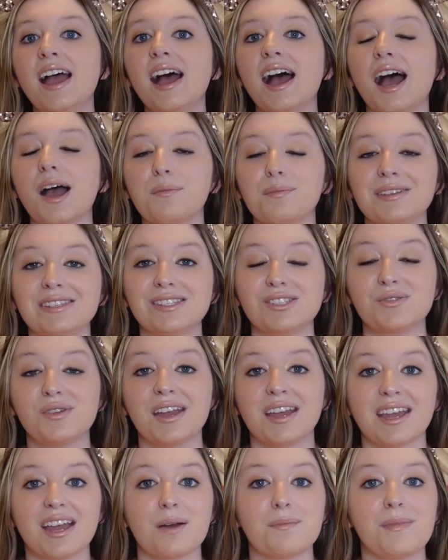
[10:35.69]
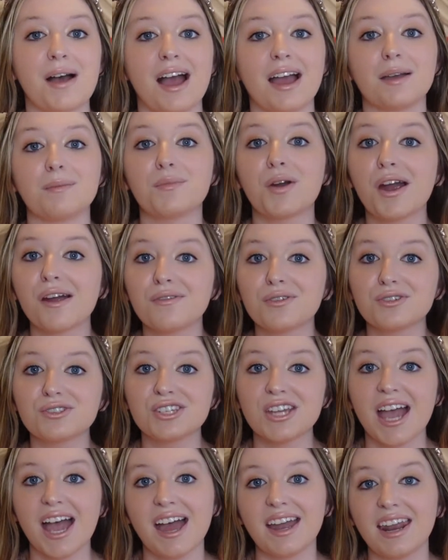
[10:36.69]
I've been doing my Marvel
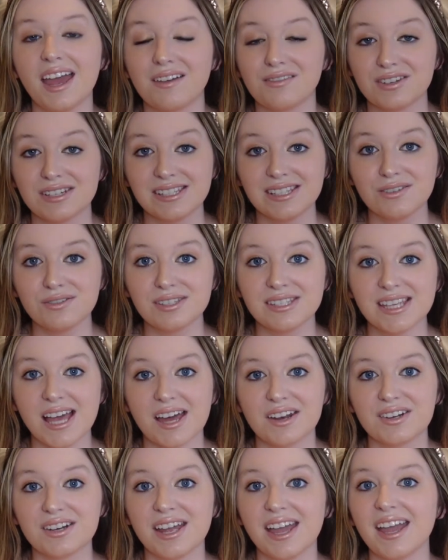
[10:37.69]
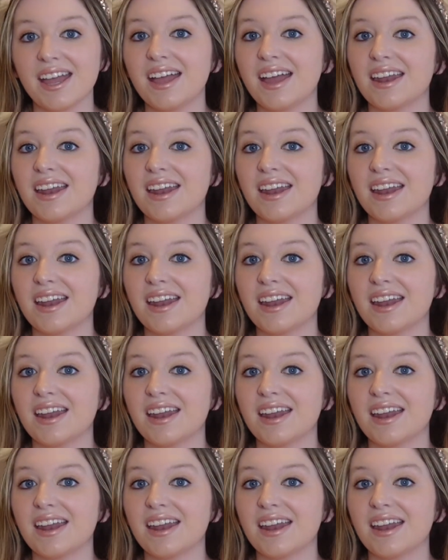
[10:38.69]
chat every single Saturday,